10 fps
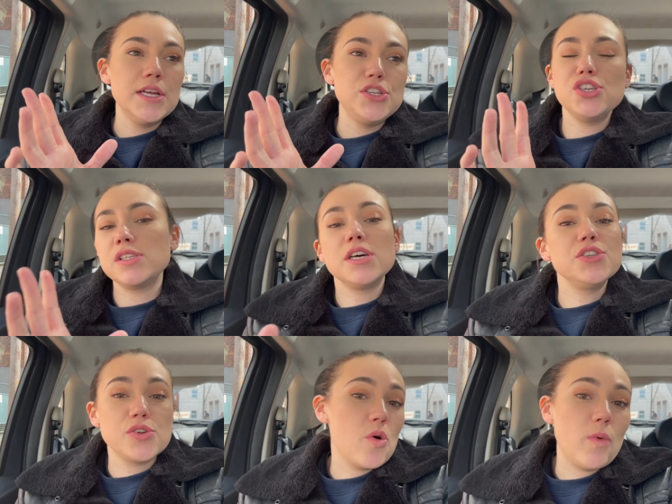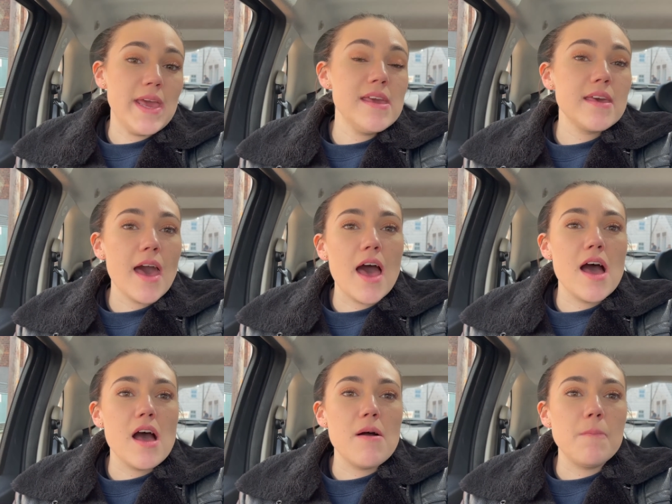just under a week
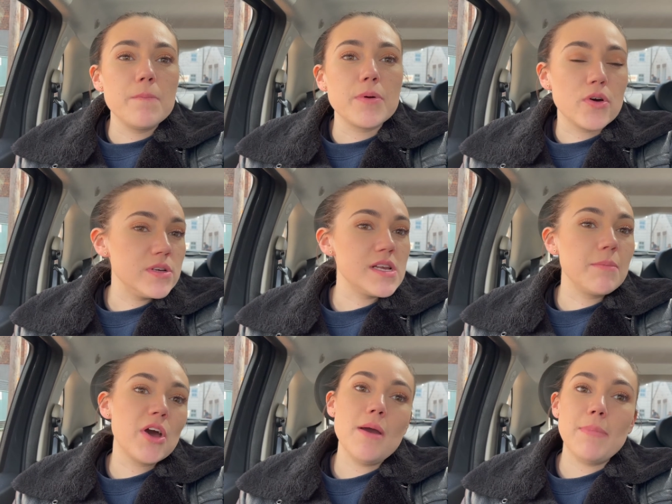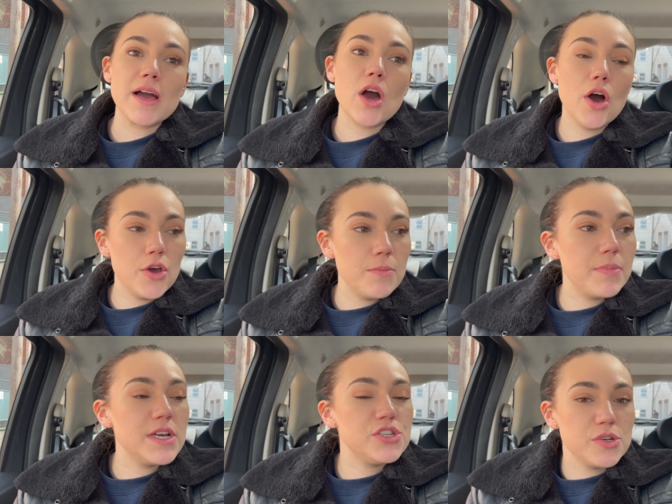um, because I'm going back home,
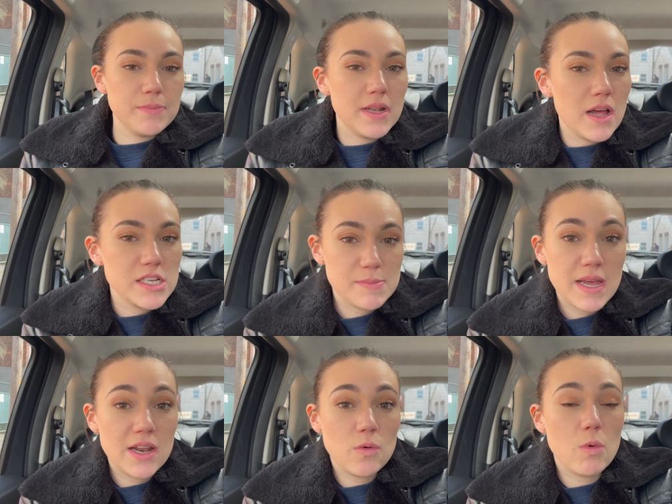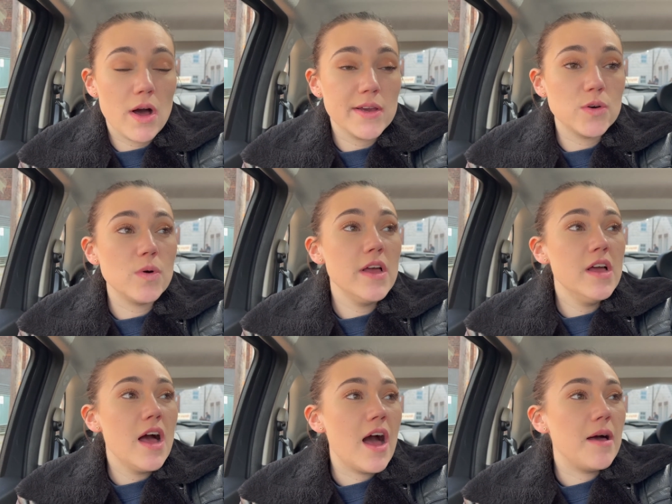but it should last me a little while.
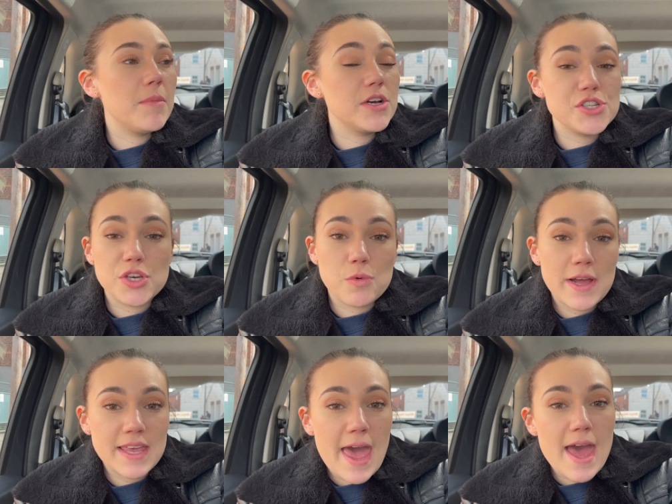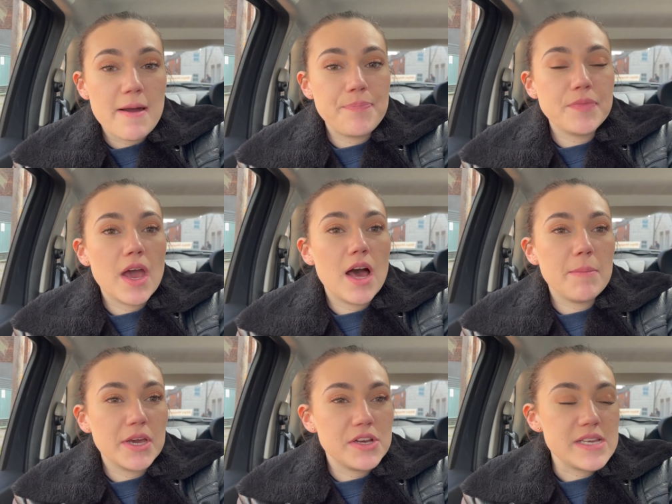Um, but I'll show you what I get,
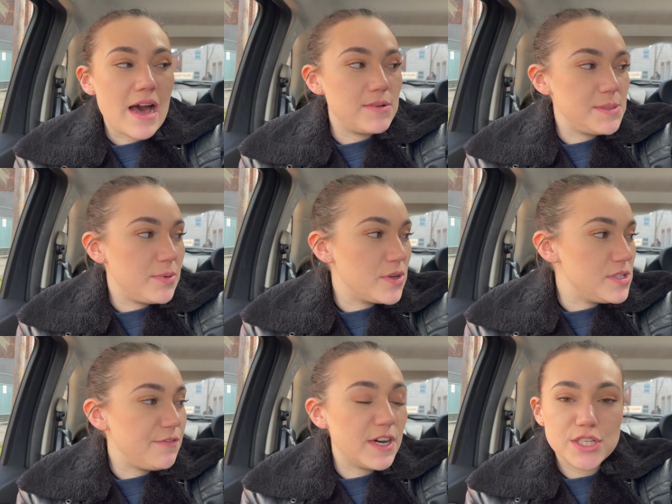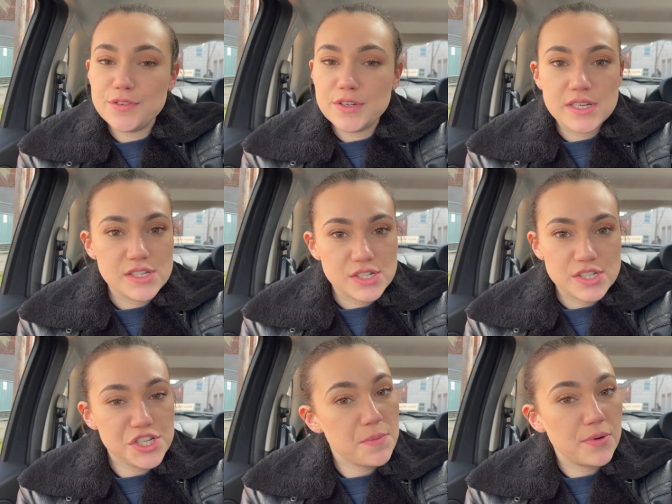um, I go to Aldi because fresh food is
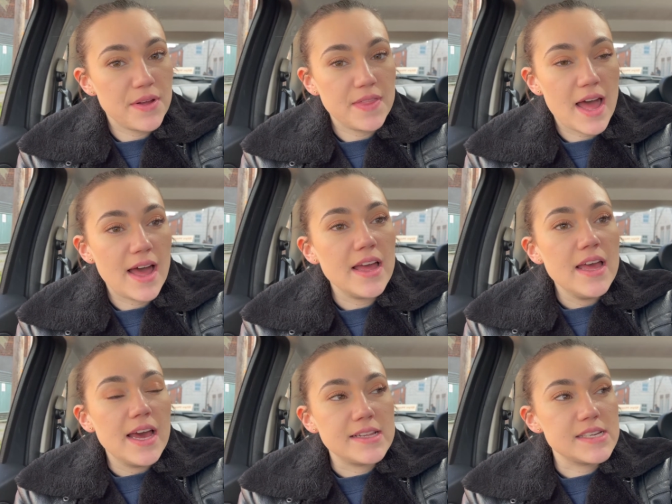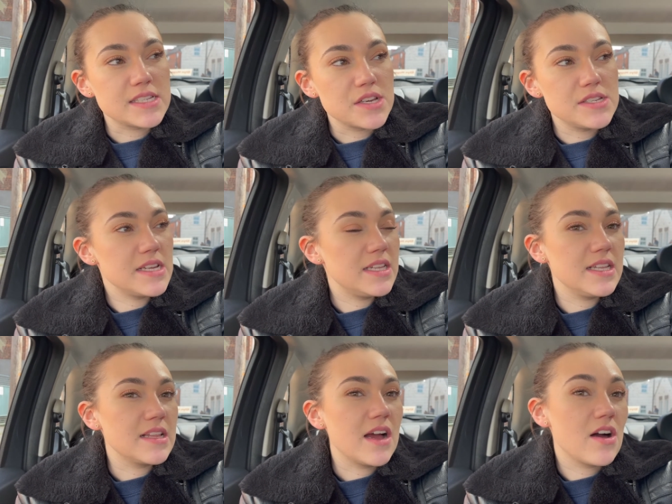just cheaper in there and Tesco is
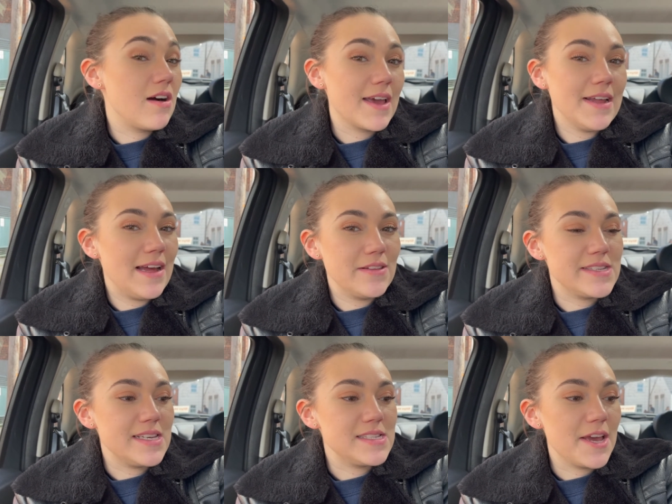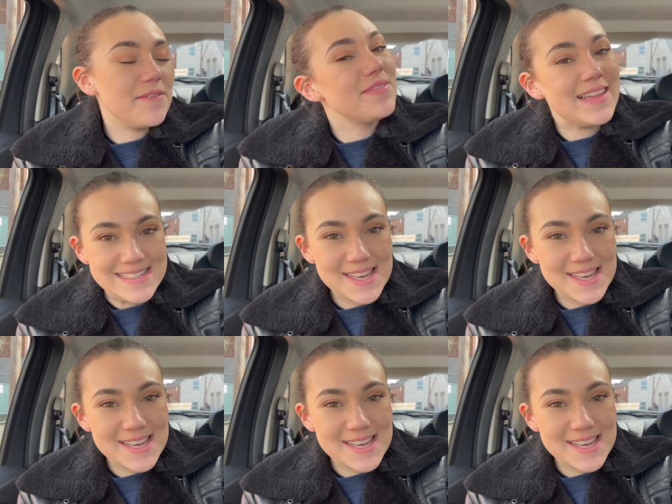anything that I can't get in Aldi. So let's